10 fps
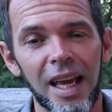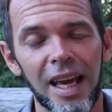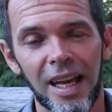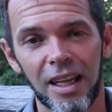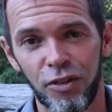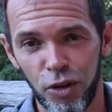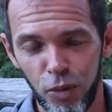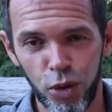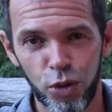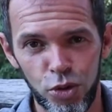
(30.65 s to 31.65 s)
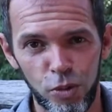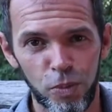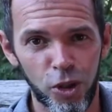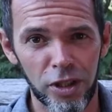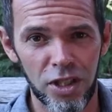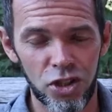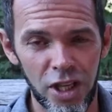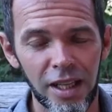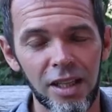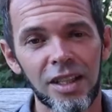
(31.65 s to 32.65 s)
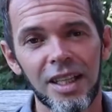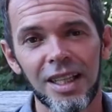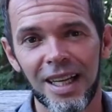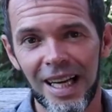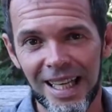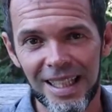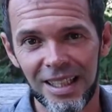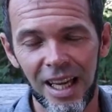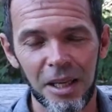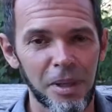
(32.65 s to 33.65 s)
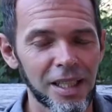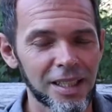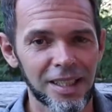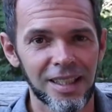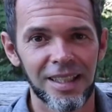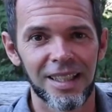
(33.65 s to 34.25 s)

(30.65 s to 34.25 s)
And if you want to support this channel, click the like button.